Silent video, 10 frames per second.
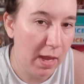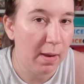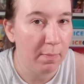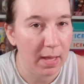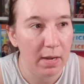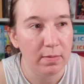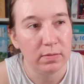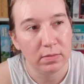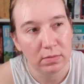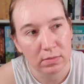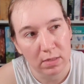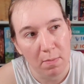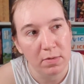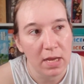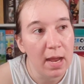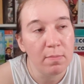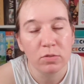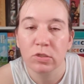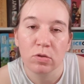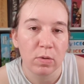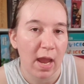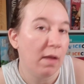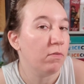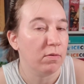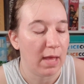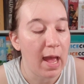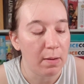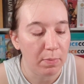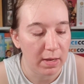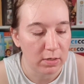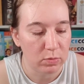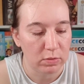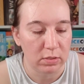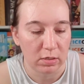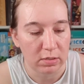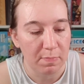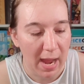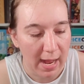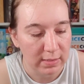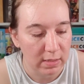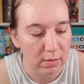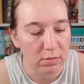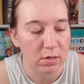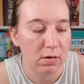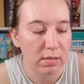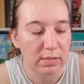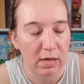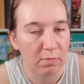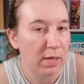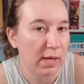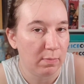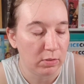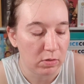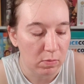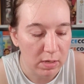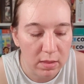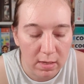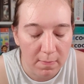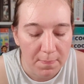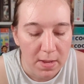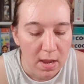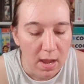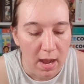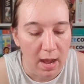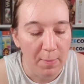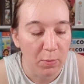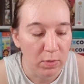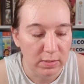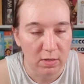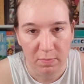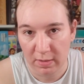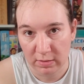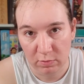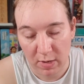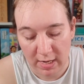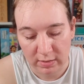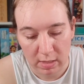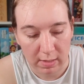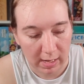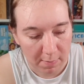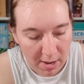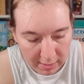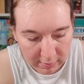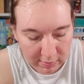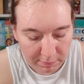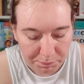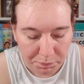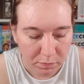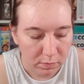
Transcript: playing, but sometime soon after that, players will start to pass on their turn instead of being able to do anything. And once all players have passed, then the game ends.